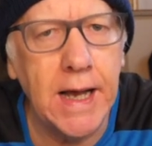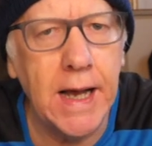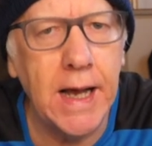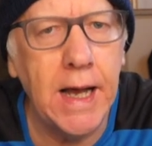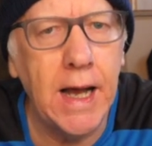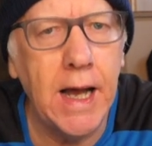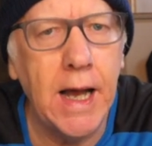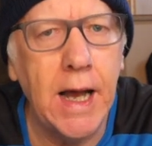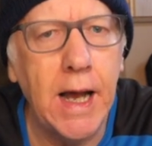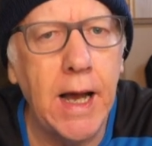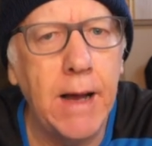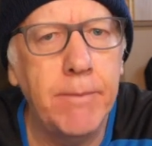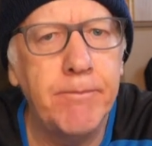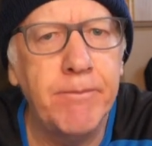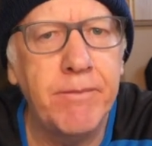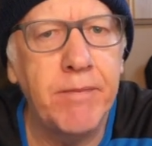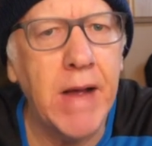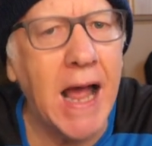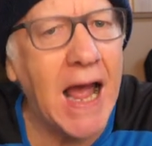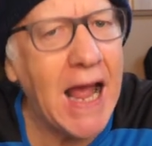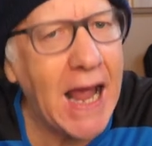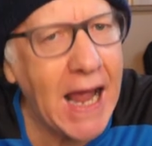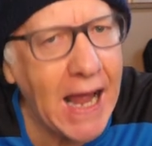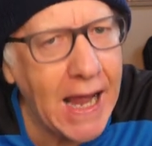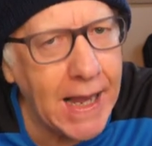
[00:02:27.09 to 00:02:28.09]

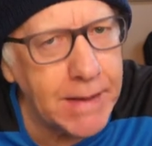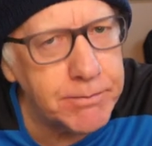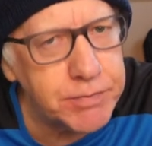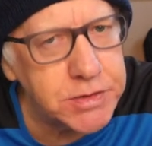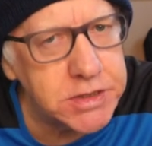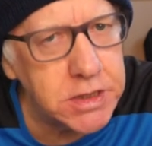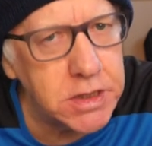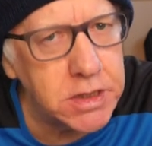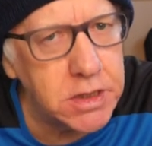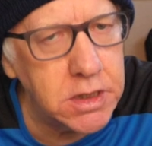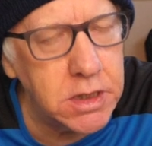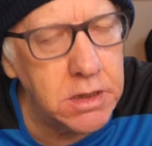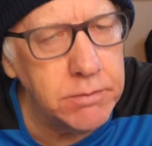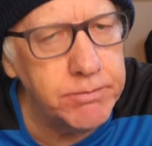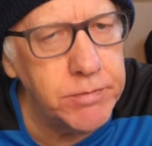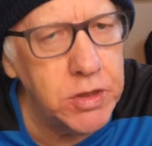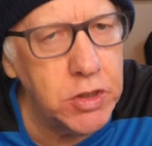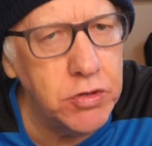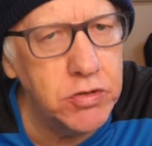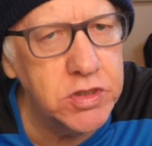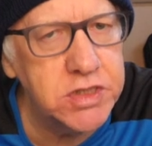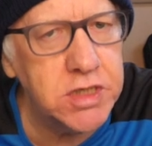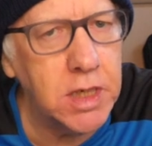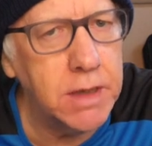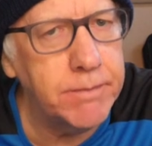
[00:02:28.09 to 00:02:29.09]
perhaps a
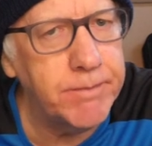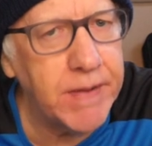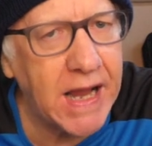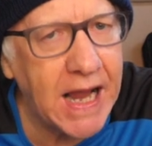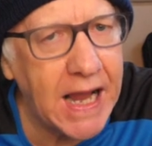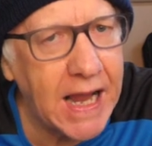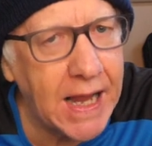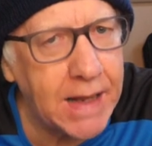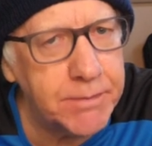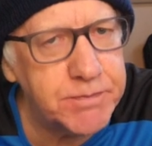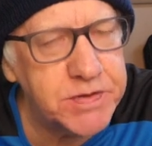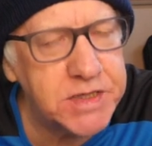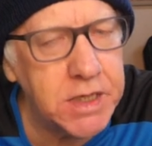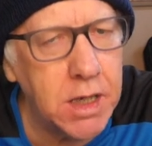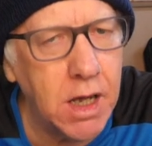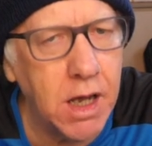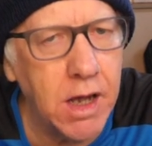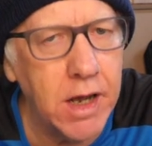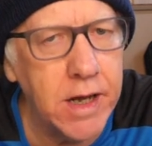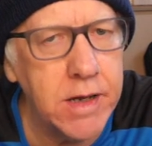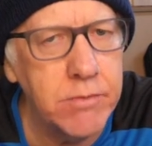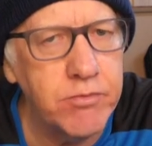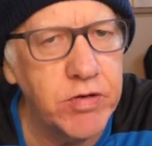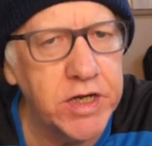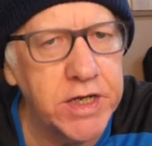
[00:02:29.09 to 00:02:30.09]
commuter, perhaps a
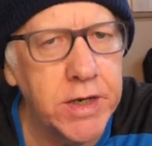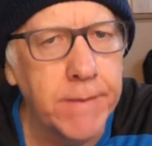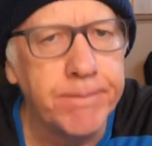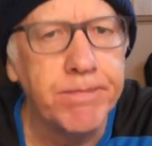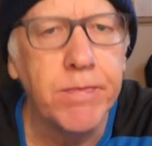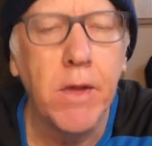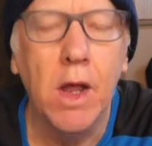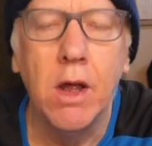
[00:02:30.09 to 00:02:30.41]
hybrid,